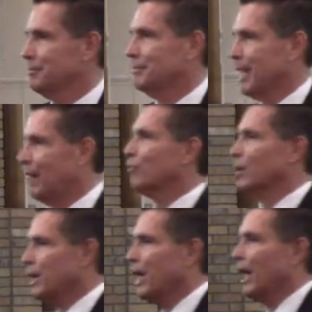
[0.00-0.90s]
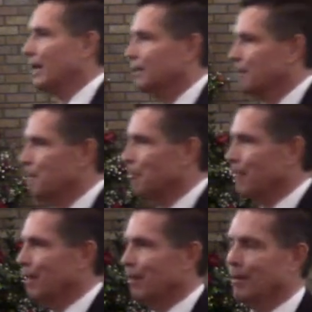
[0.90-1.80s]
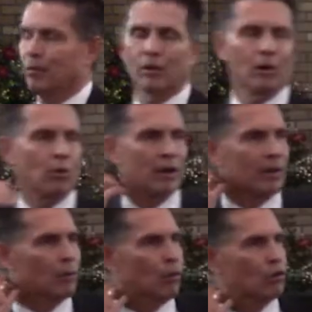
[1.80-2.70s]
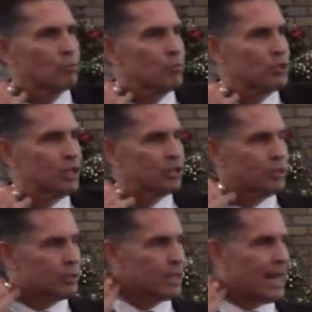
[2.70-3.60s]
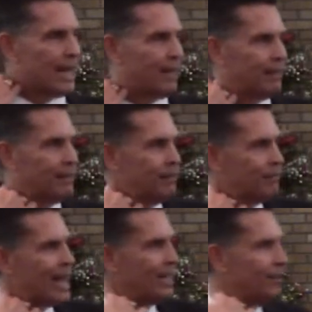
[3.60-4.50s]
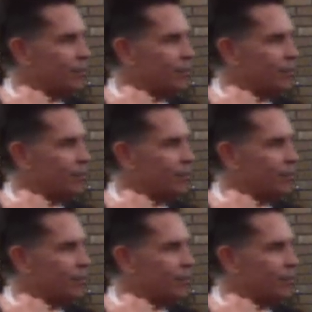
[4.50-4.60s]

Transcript: Every day. You want to know one of the worst positions that I find in the